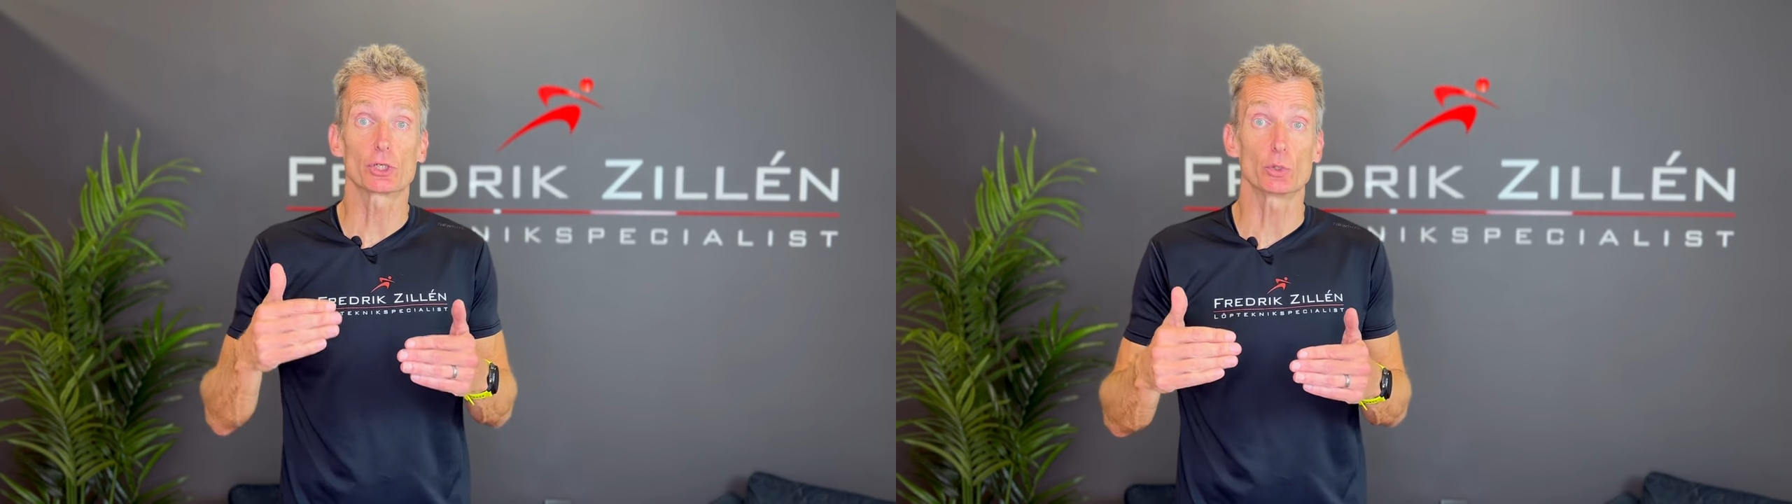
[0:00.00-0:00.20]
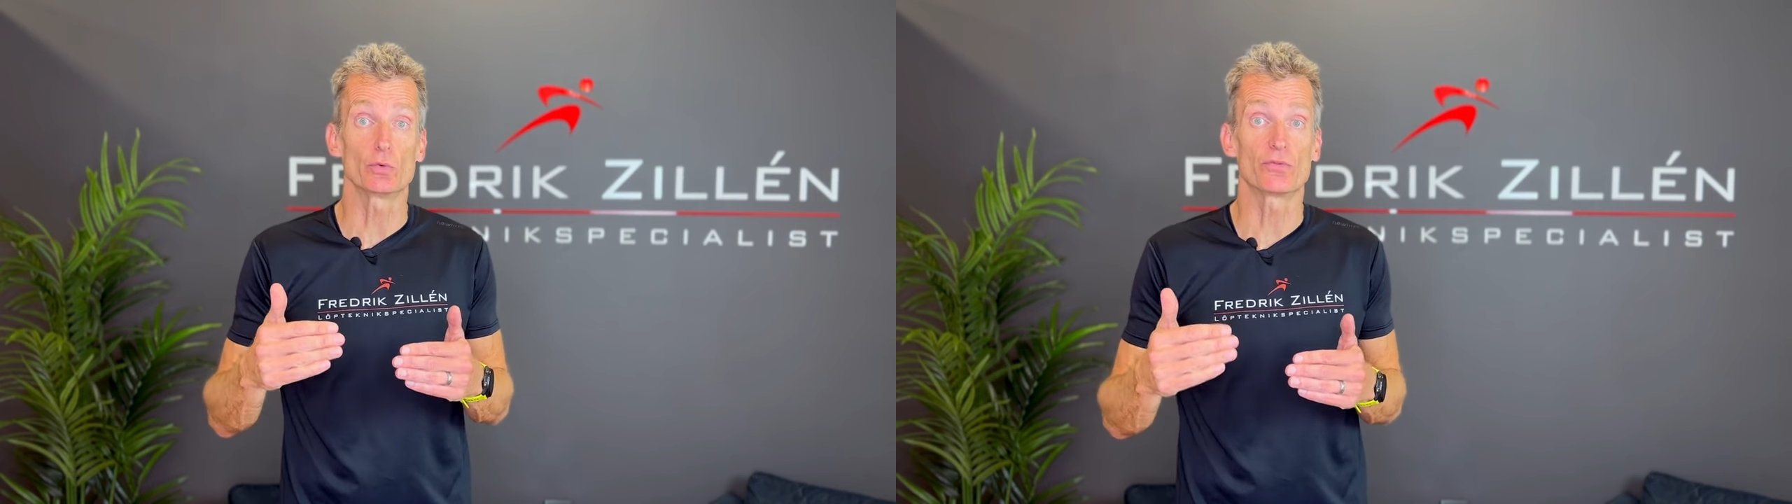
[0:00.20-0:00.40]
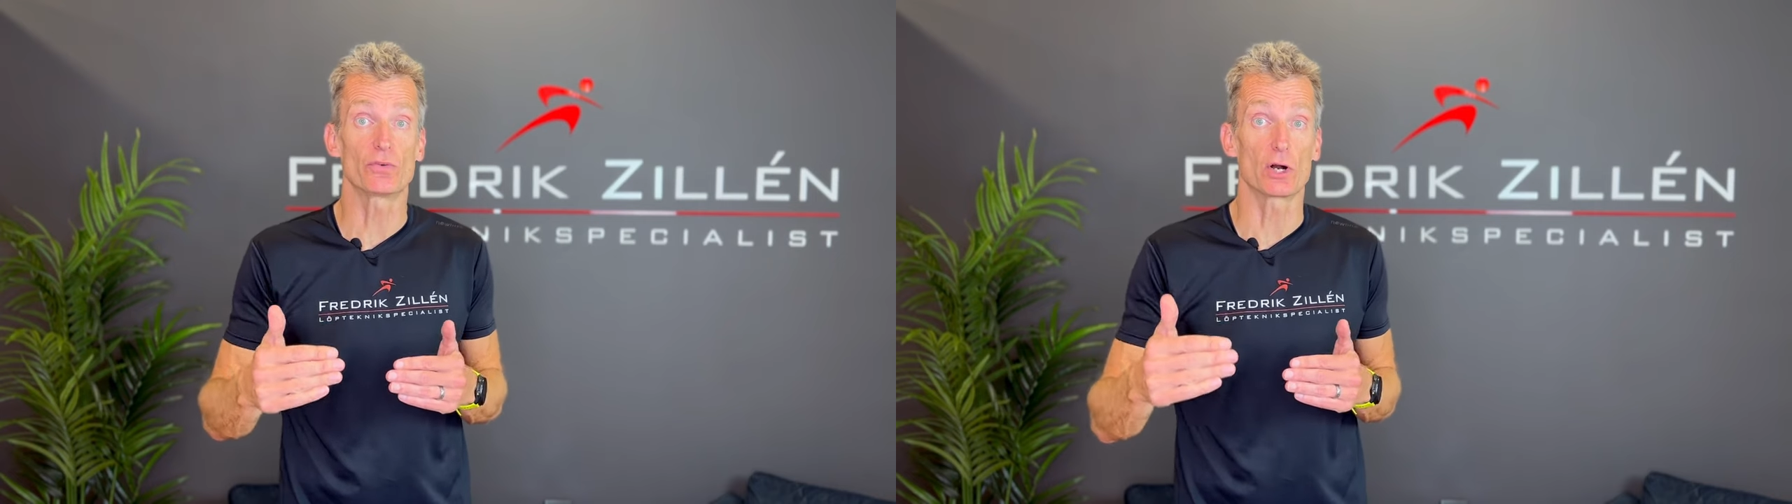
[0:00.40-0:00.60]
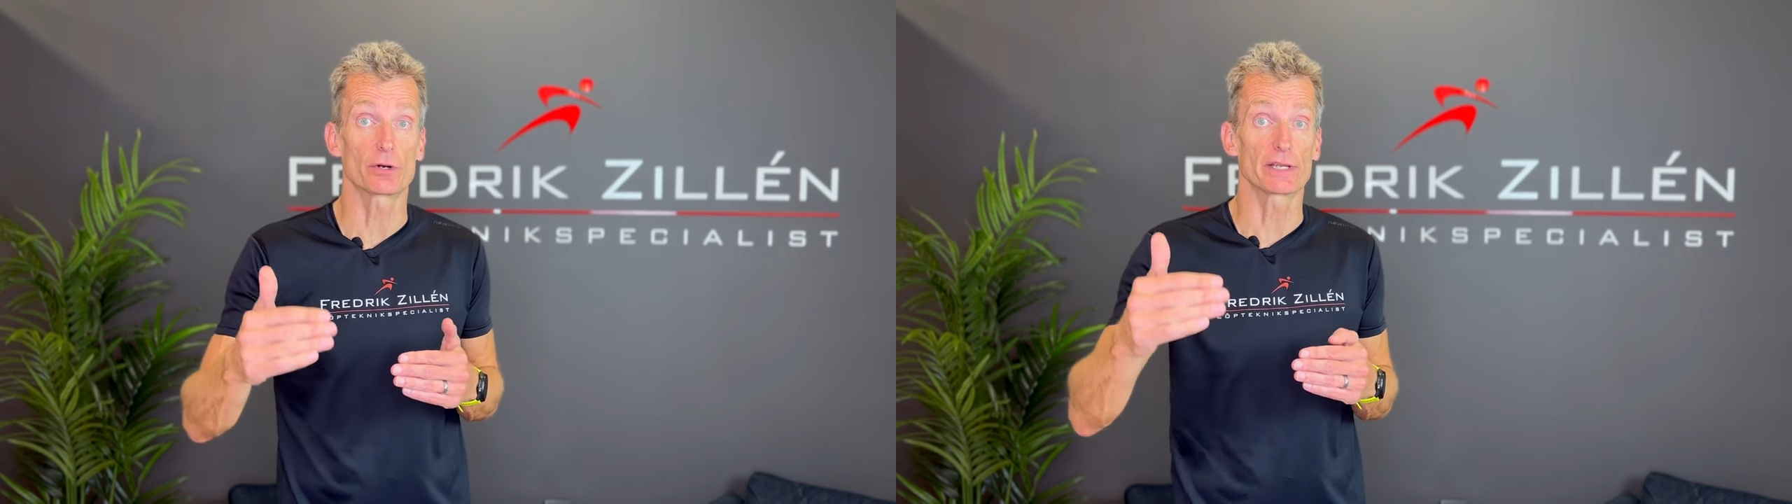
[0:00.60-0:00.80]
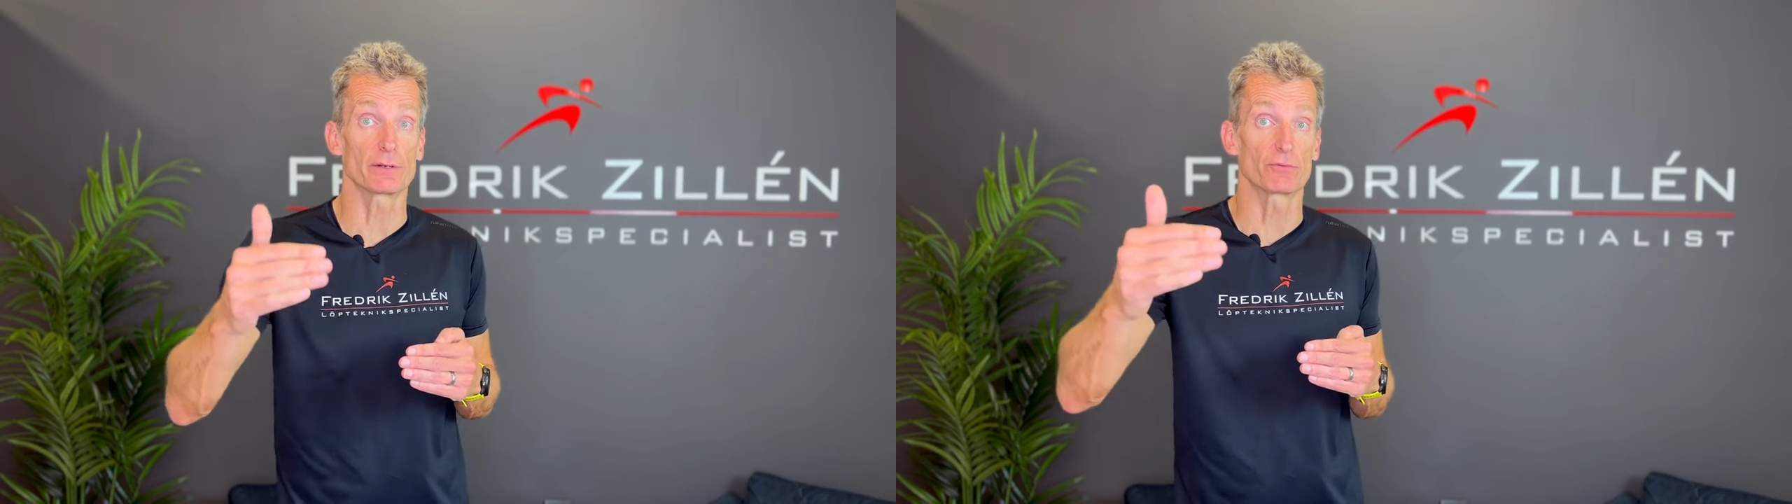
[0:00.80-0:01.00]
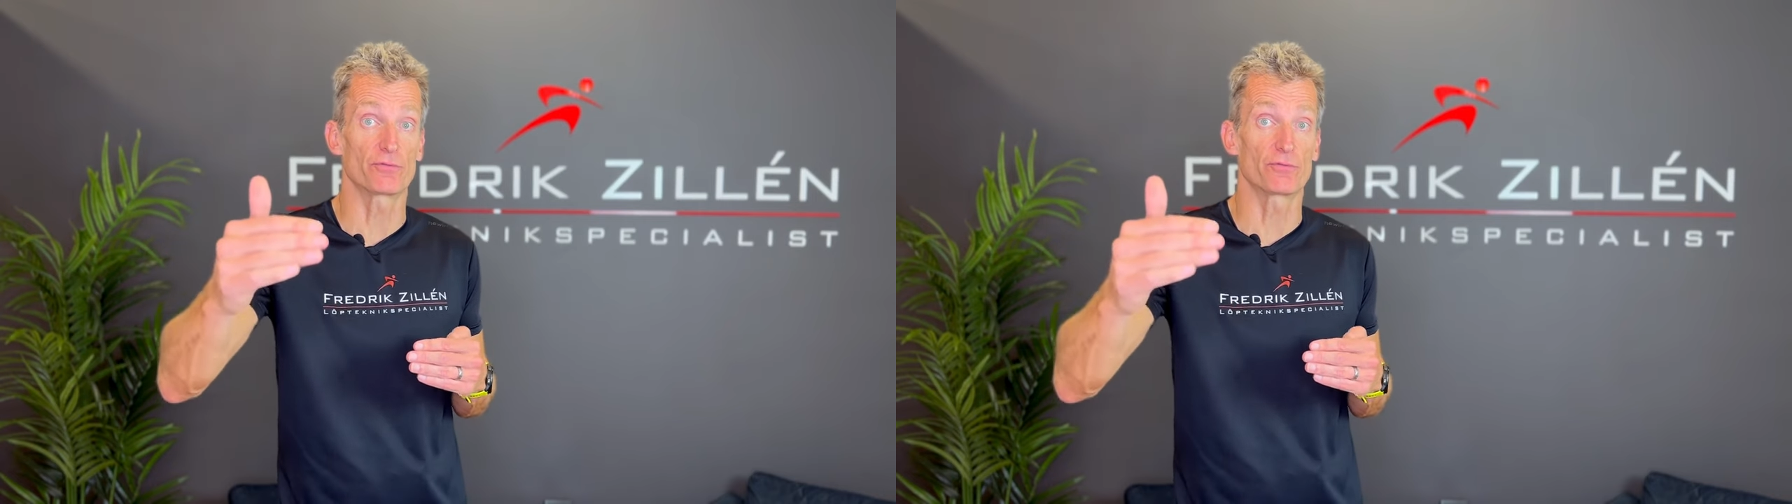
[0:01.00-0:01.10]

too far in